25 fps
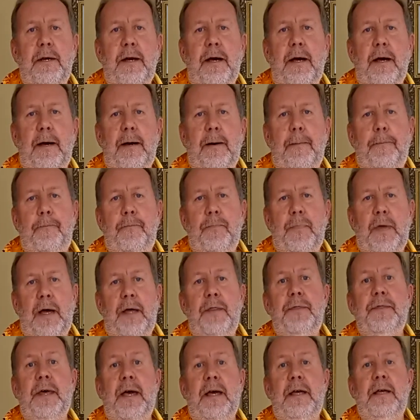
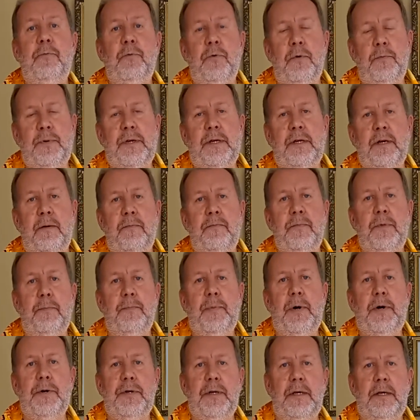and they will become the
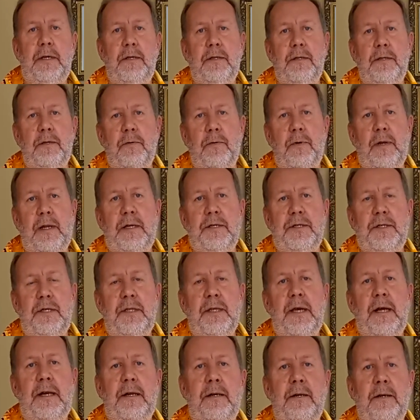body that will actually
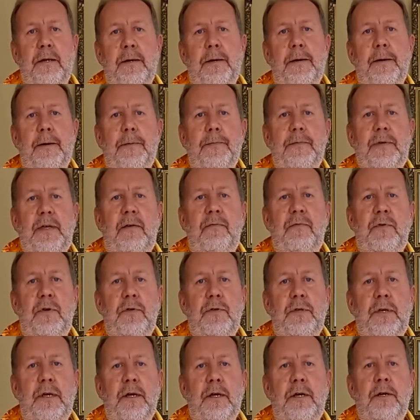then give you
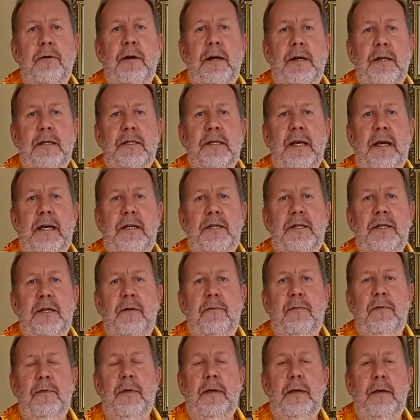the accreditation
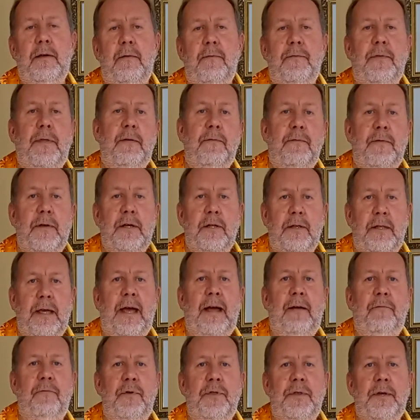if they feel that
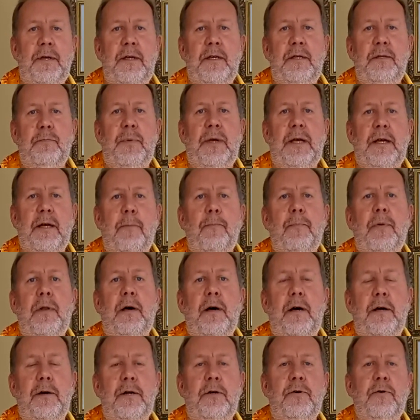everything is being
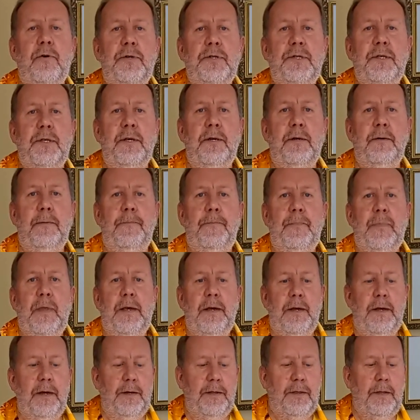applied across the
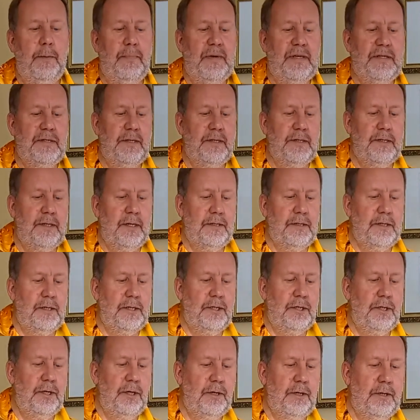business as it
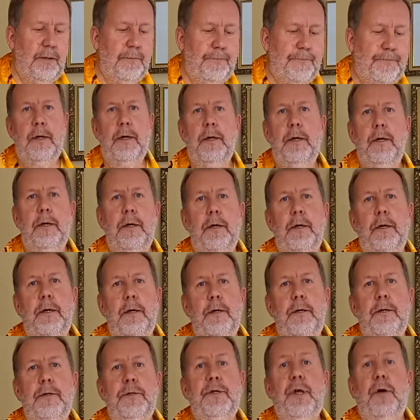should.
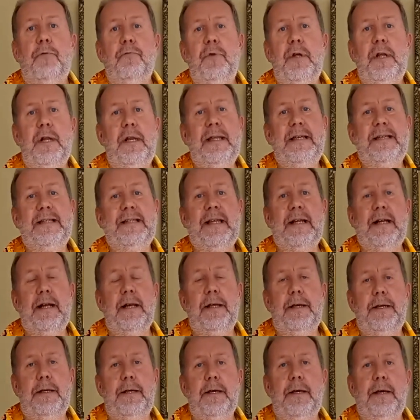So
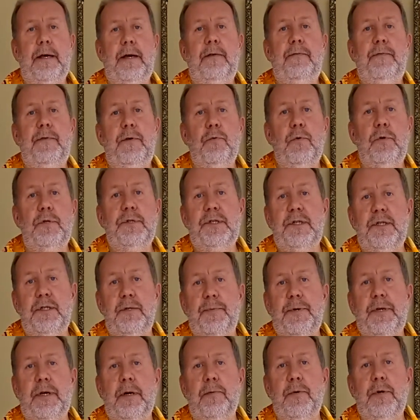realistically, if you wanted to
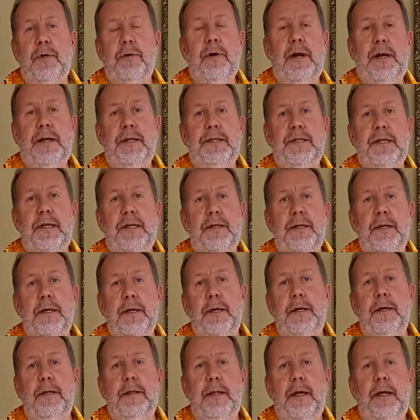become accredited,
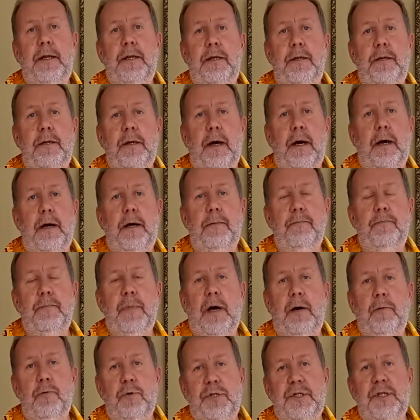then I
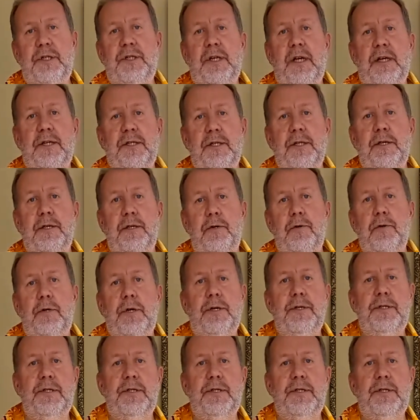would suggest that you're going